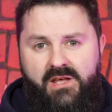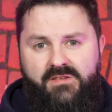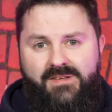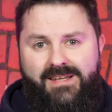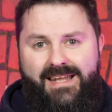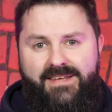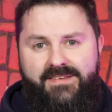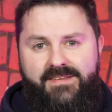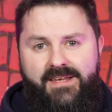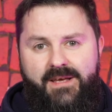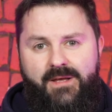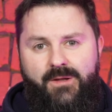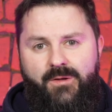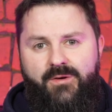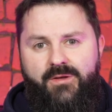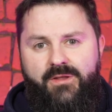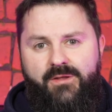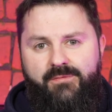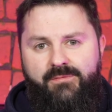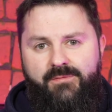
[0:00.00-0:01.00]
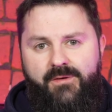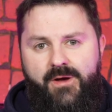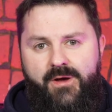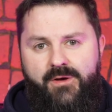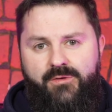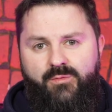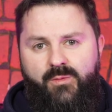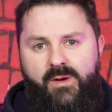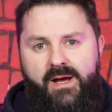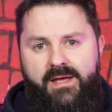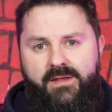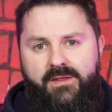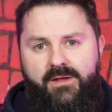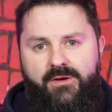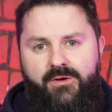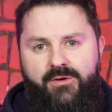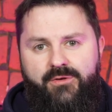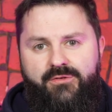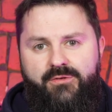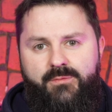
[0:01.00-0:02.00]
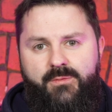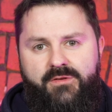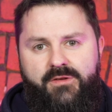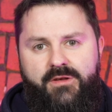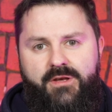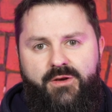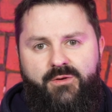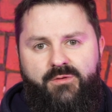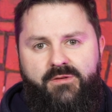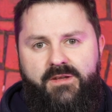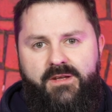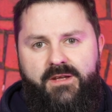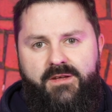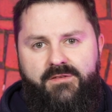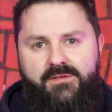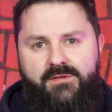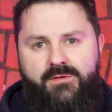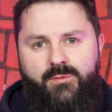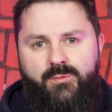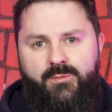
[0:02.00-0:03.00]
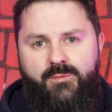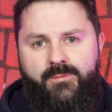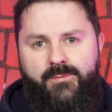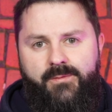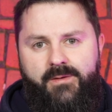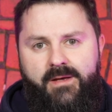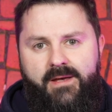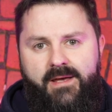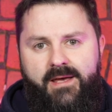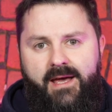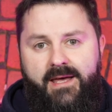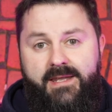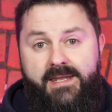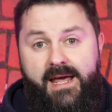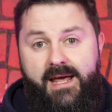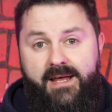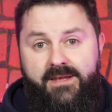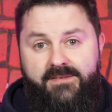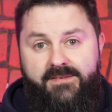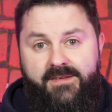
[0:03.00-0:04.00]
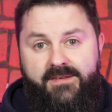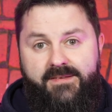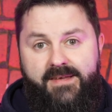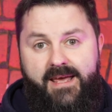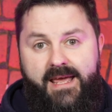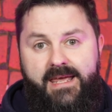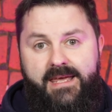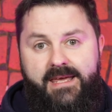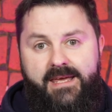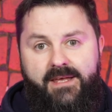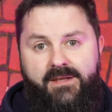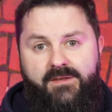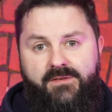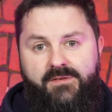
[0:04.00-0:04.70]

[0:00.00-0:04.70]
So let's take a look at the first way that customers are using this tool, and that is to take it